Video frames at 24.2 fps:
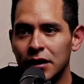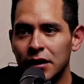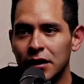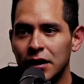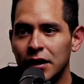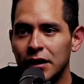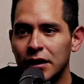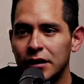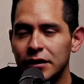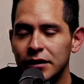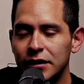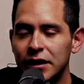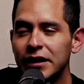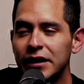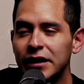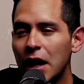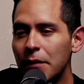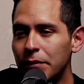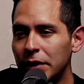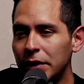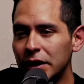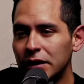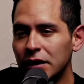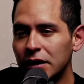This
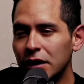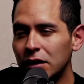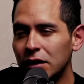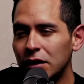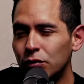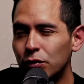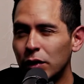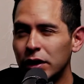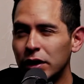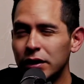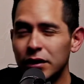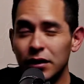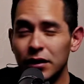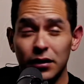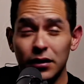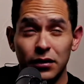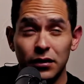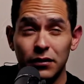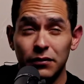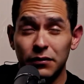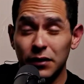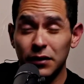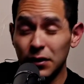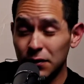happened in
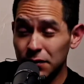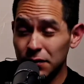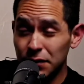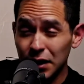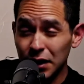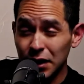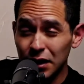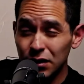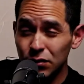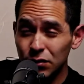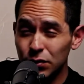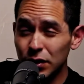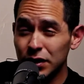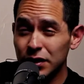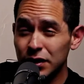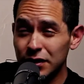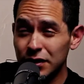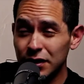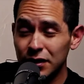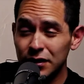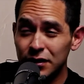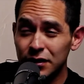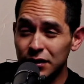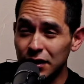2015,
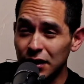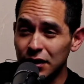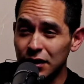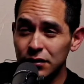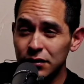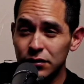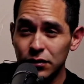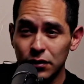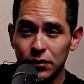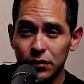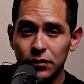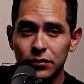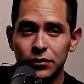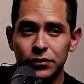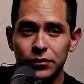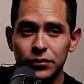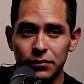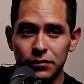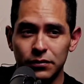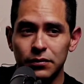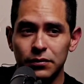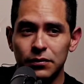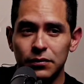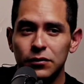2016, so
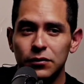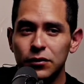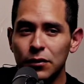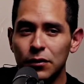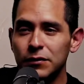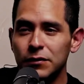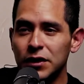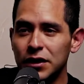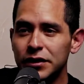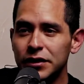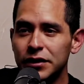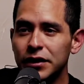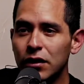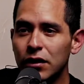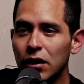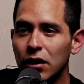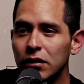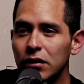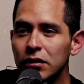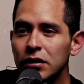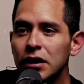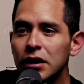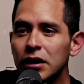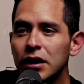some years ago.
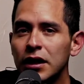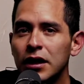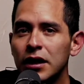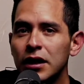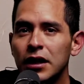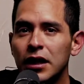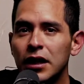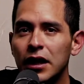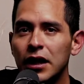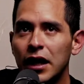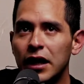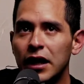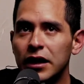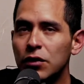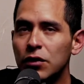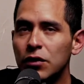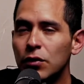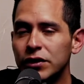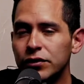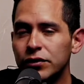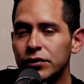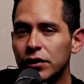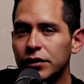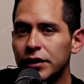And it was
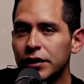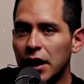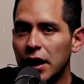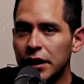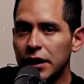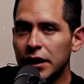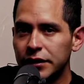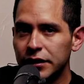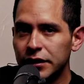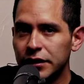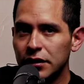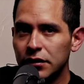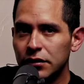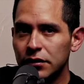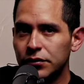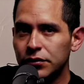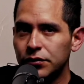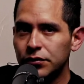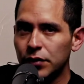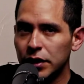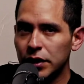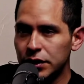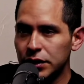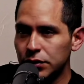not until
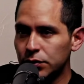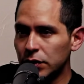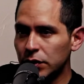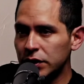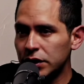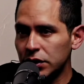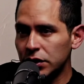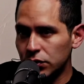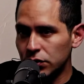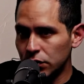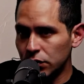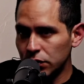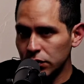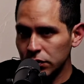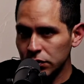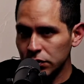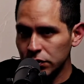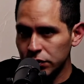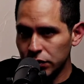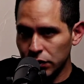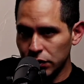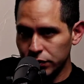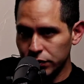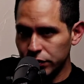2022,
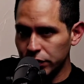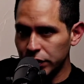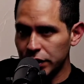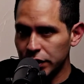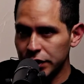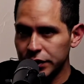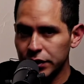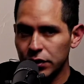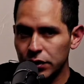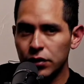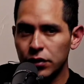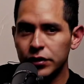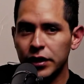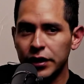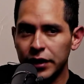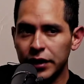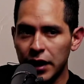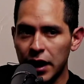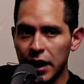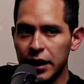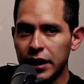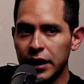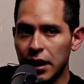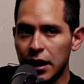so 2 years ago, that I
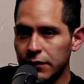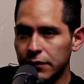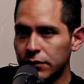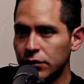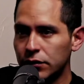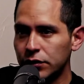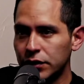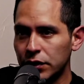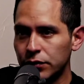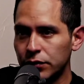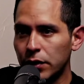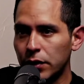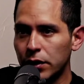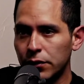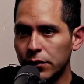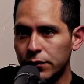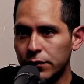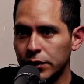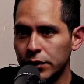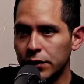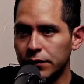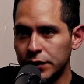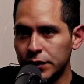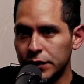came to Santuario for
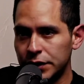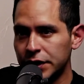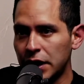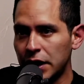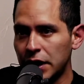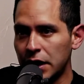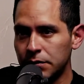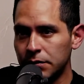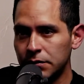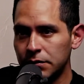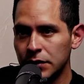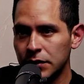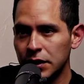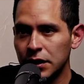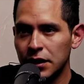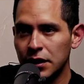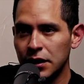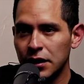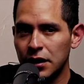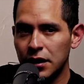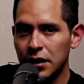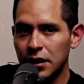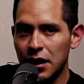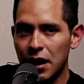the first time.
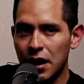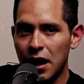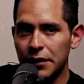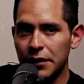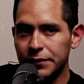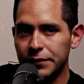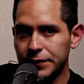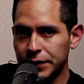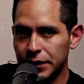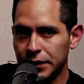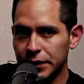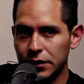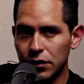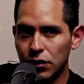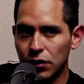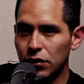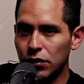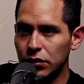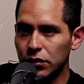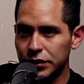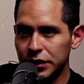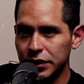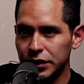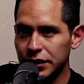After all
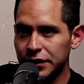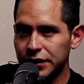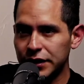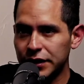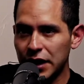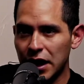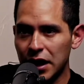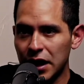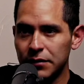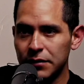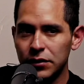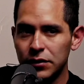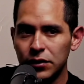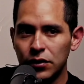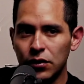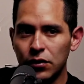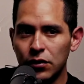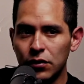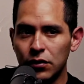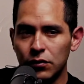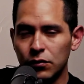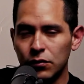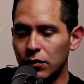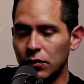this time, you
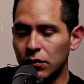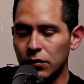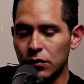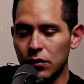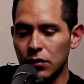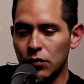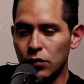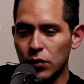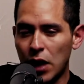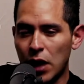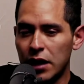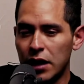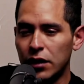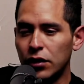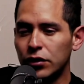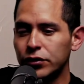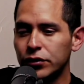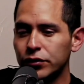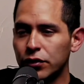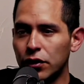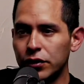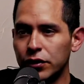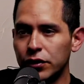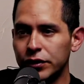know, I lost
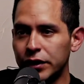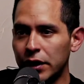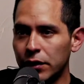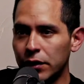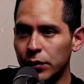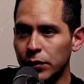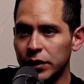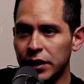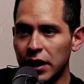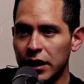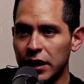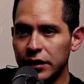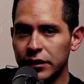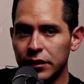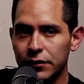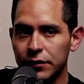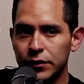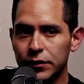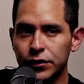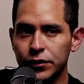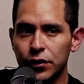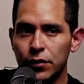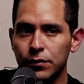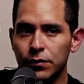contact with Egner for
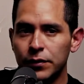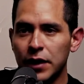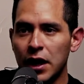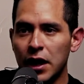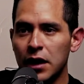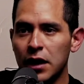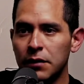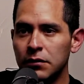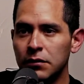some time.